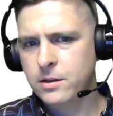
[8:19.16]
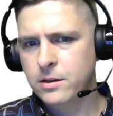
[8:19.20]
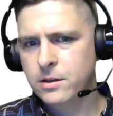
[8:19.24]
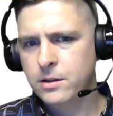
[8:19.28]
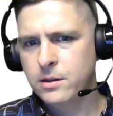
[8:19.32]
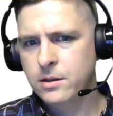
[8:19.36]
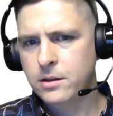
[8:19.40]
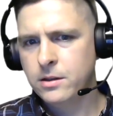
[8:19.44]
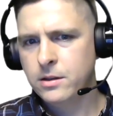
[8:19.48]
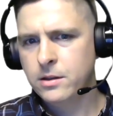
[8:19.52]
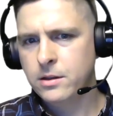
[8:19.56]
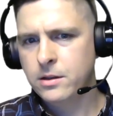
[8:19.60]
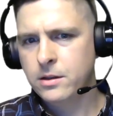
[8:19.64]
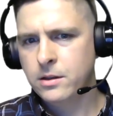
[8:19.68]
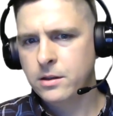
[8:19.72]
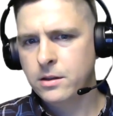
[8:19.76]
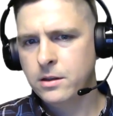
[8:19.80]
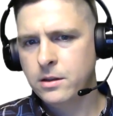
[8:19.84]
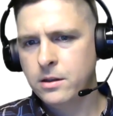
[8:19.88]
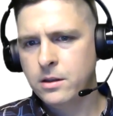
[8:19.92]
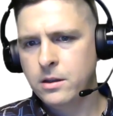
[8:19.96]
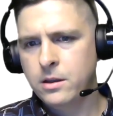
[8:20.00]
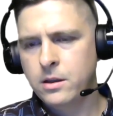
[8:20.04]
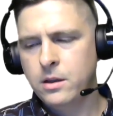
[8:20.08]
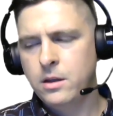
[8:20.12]

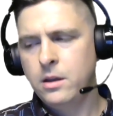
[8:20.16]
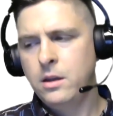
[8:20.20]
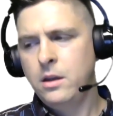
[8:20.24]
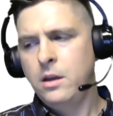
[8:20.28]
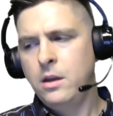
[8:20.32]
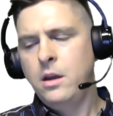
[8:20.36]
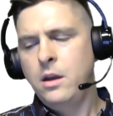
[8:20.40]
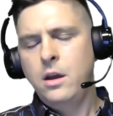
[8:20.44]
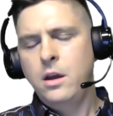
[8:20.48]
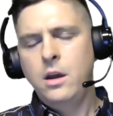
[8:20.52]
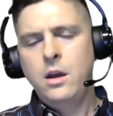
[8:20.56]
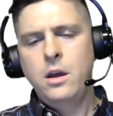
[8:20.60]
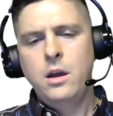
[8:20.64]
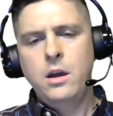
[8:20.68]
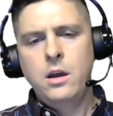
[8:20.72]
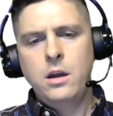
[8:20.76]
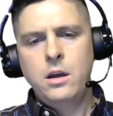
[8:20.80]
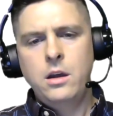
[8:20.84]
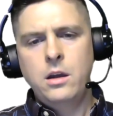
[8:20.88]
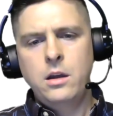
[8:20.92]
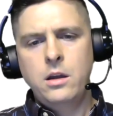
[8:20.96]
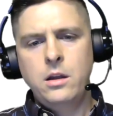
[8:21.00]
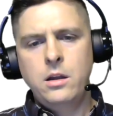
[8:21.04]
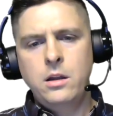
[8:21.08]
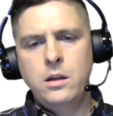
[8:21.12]

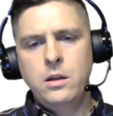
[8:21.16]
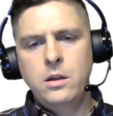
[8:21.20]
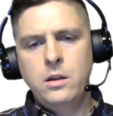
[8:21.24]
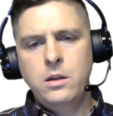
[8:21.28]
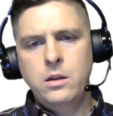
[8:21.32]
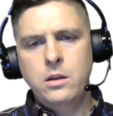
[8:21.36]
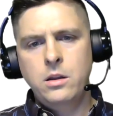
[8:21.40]
Nothing is said.